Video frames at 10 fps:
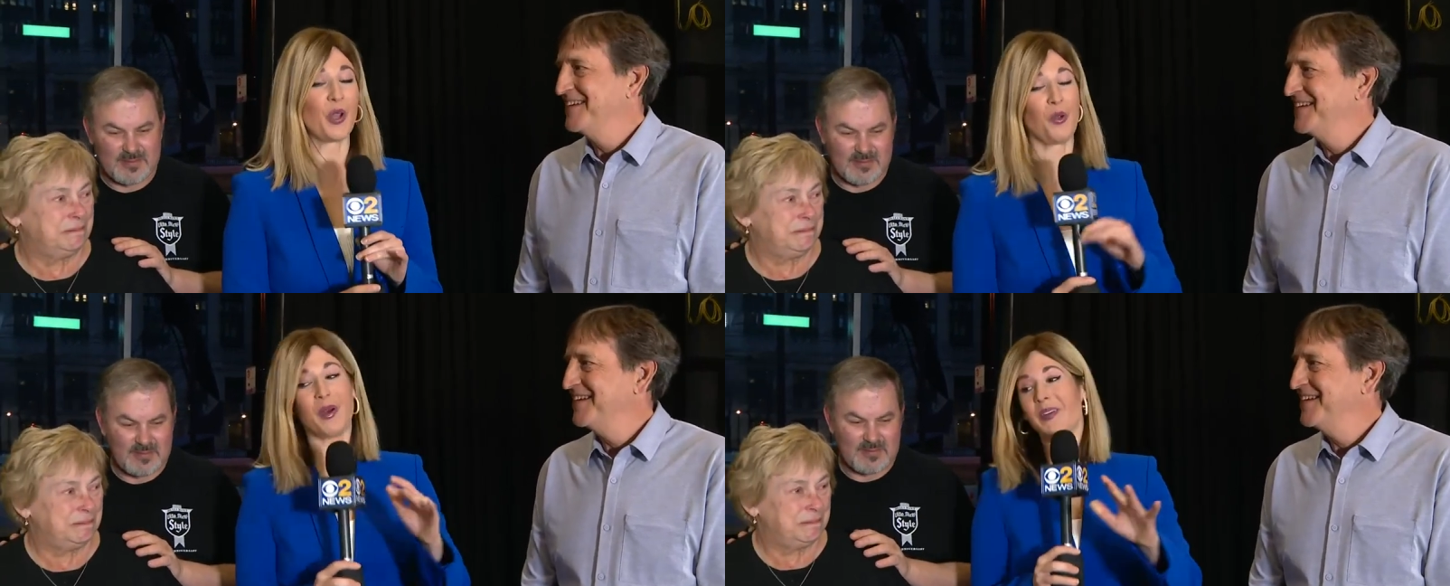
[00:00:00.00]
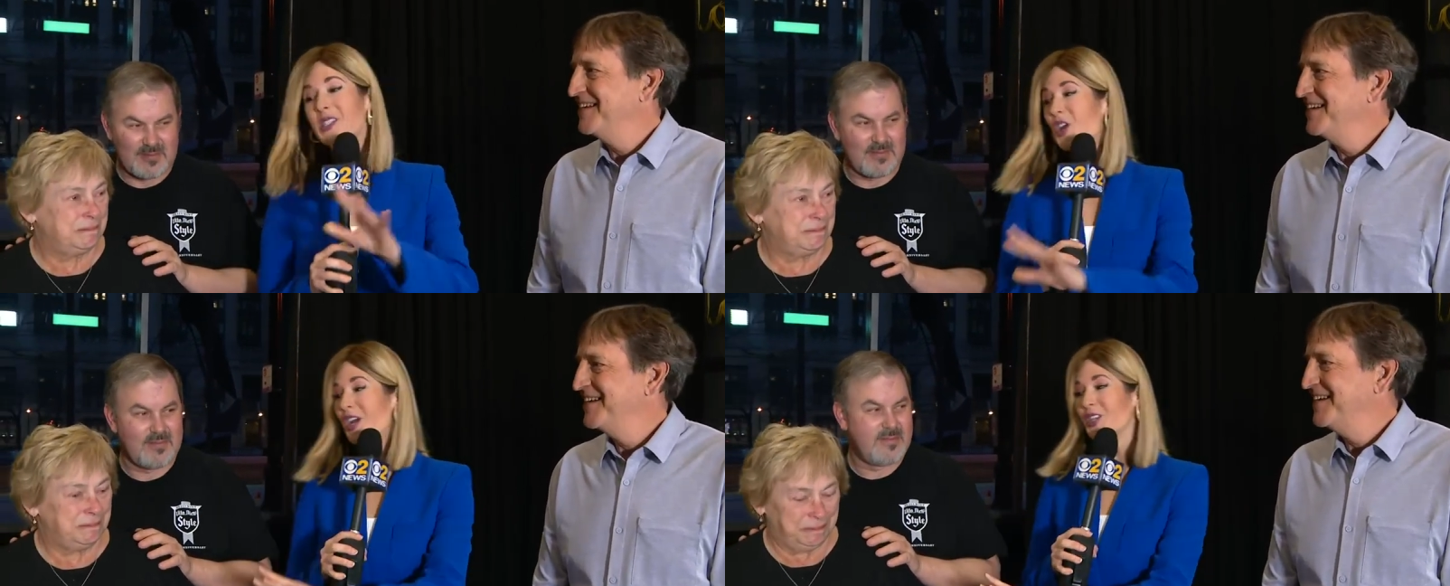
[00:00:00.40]
Speaker 1: winner. But
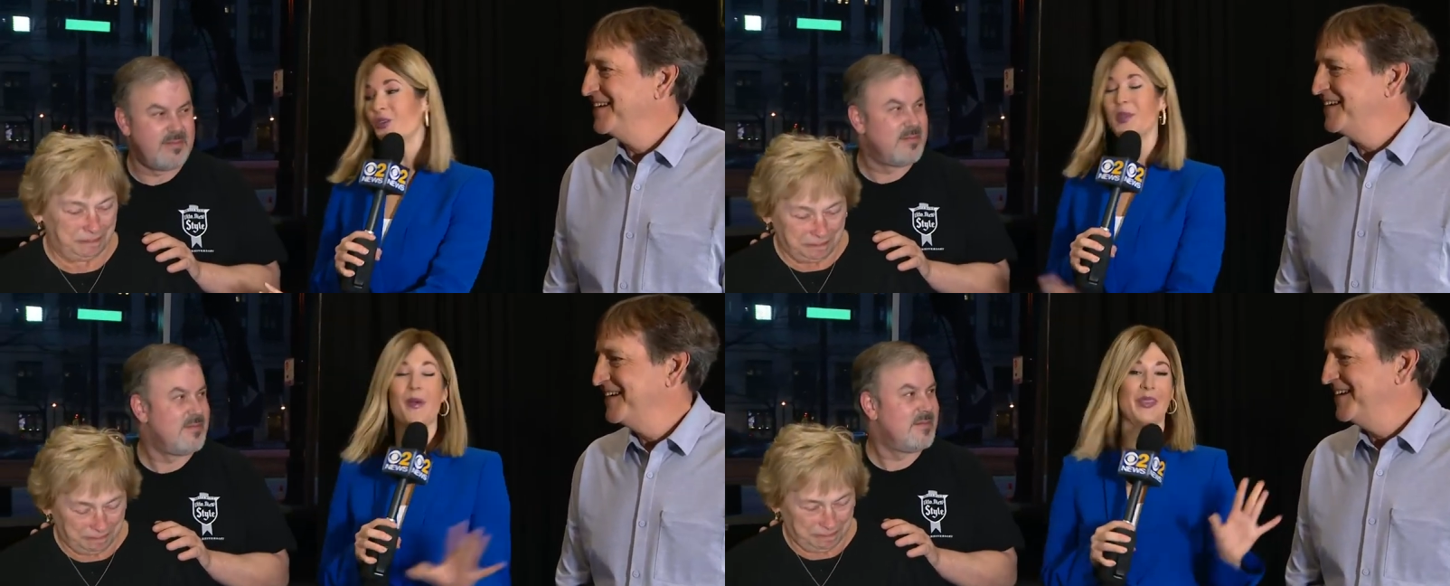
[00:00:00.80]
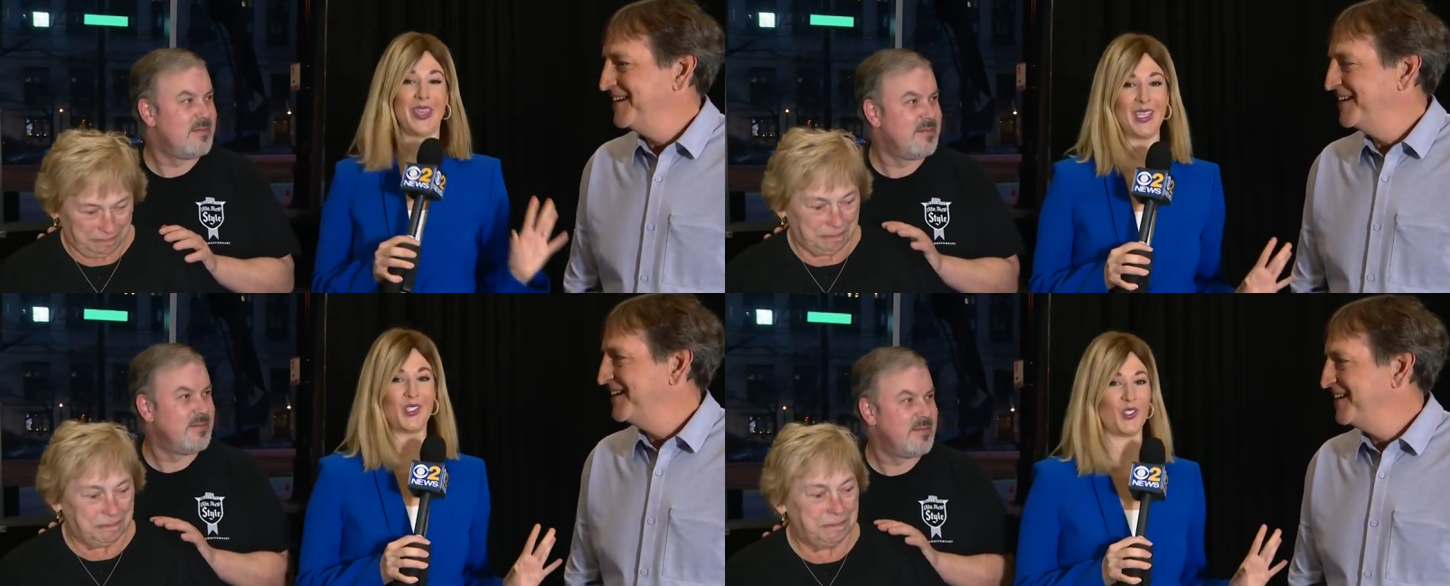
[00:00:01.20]
let's talk a little bit about
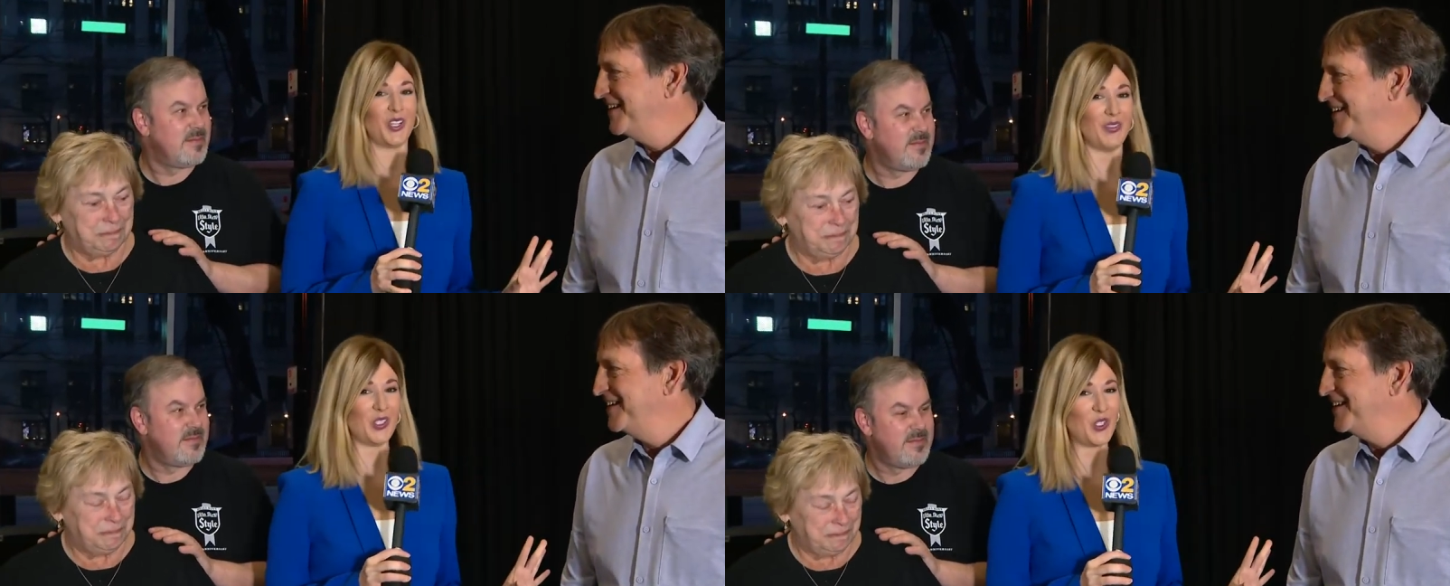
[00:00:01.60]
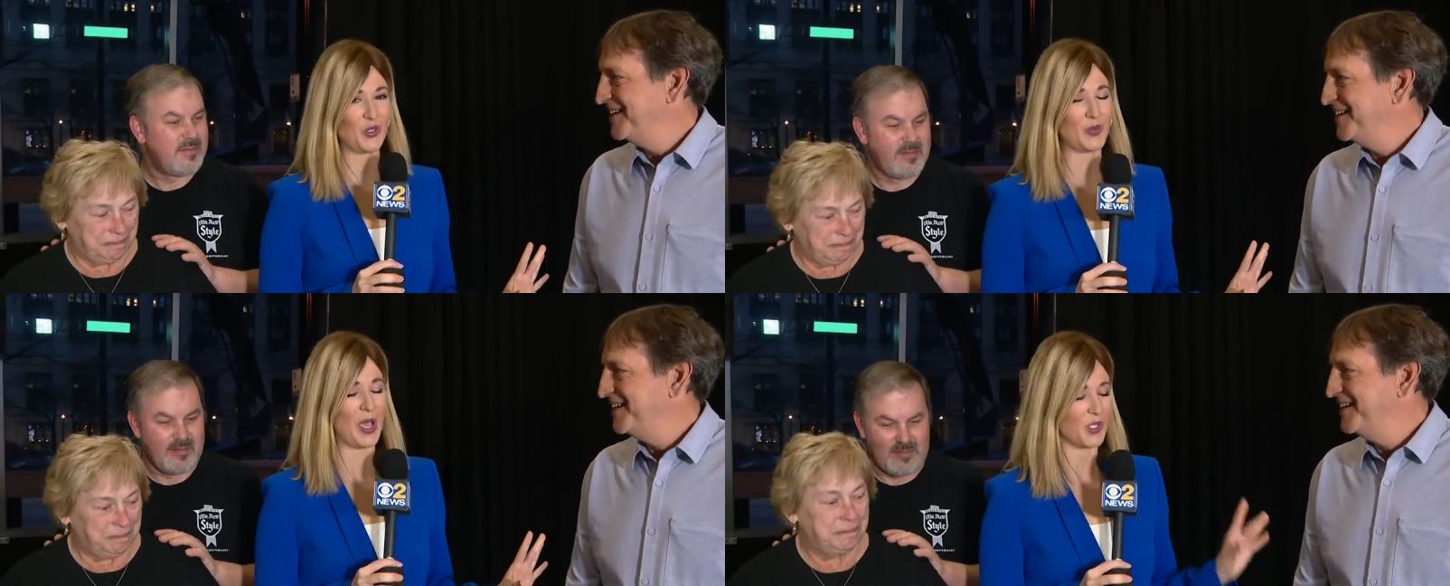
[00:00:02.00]
the history of these
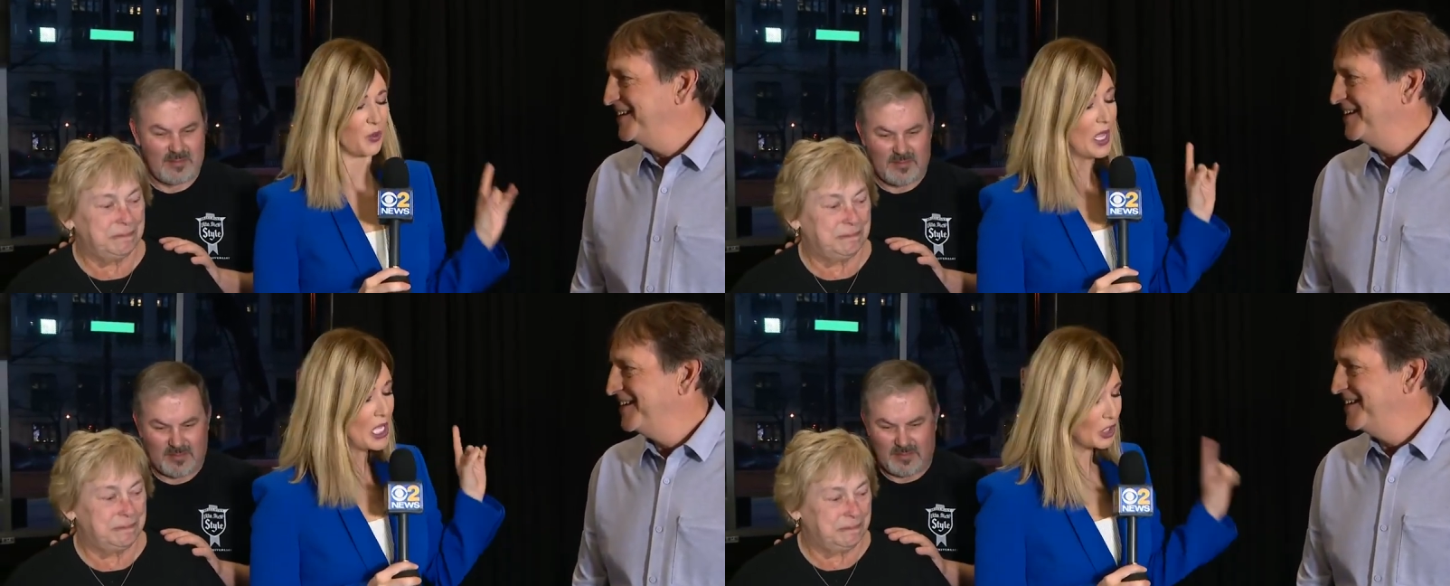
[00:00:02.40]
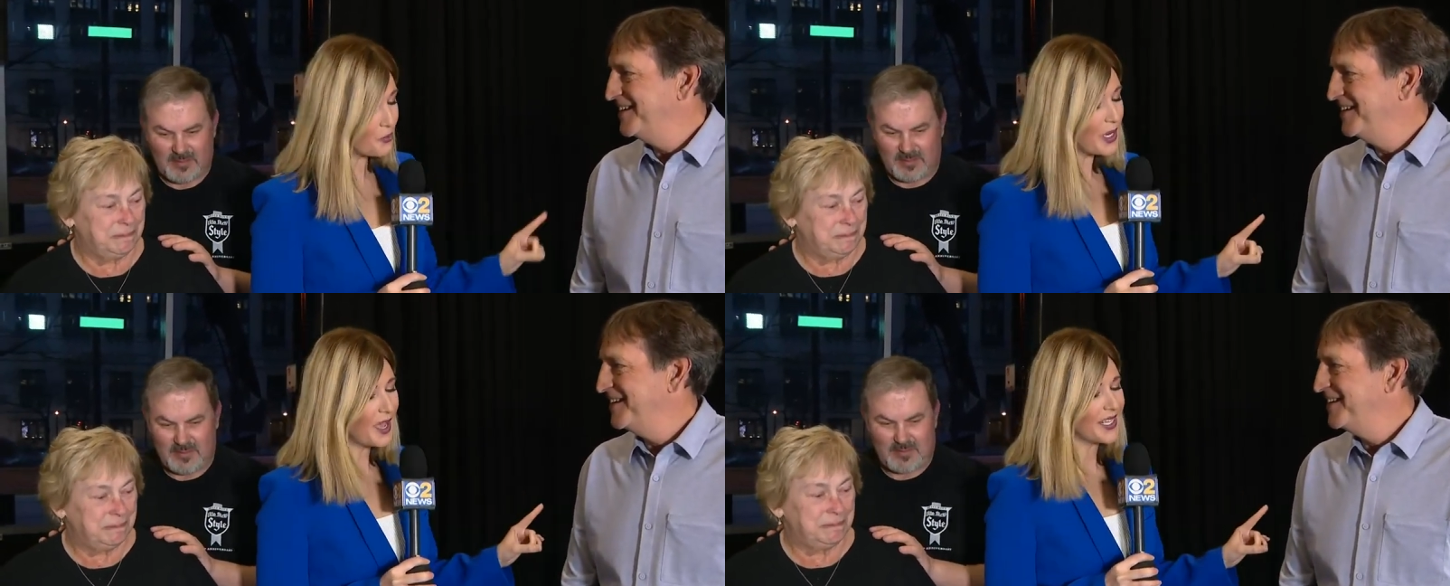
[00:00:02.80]
two spots. So
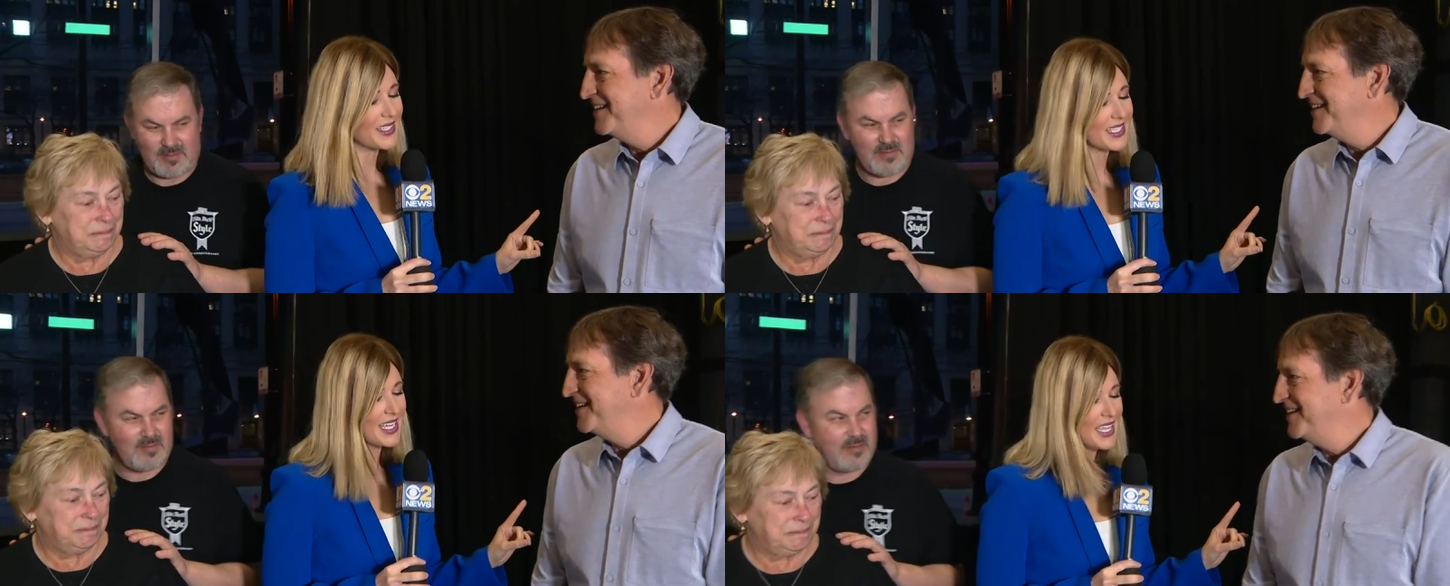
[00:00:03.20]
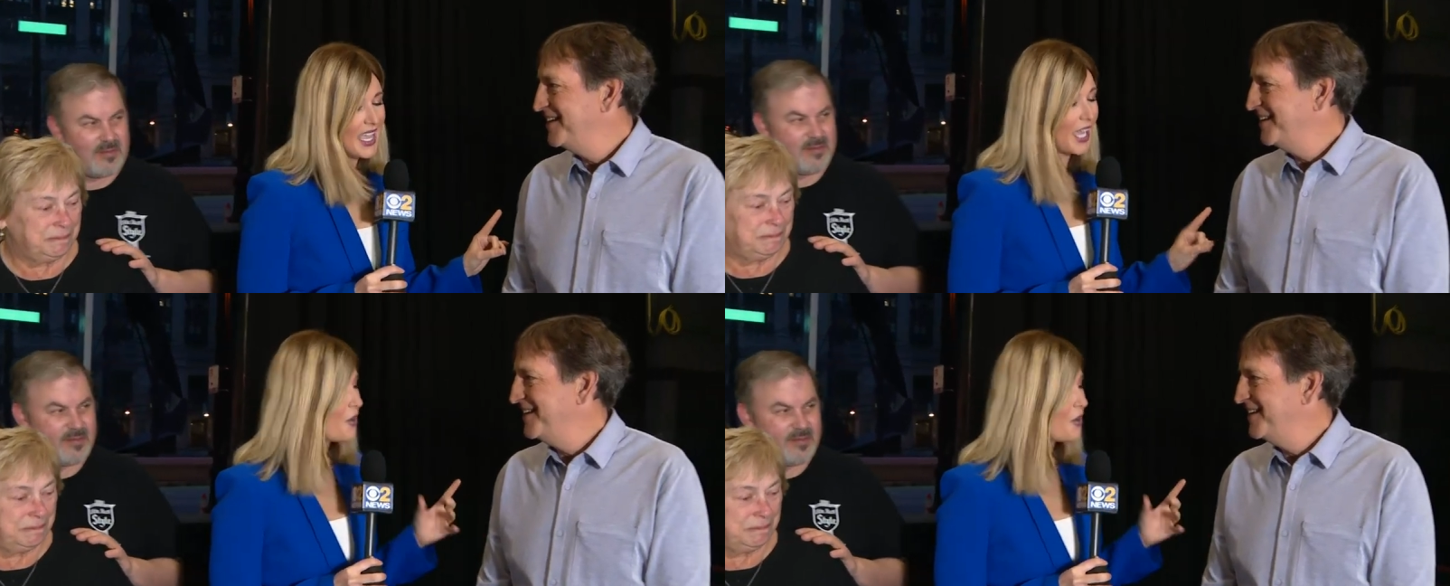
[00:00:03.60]
Lou Malnati is, I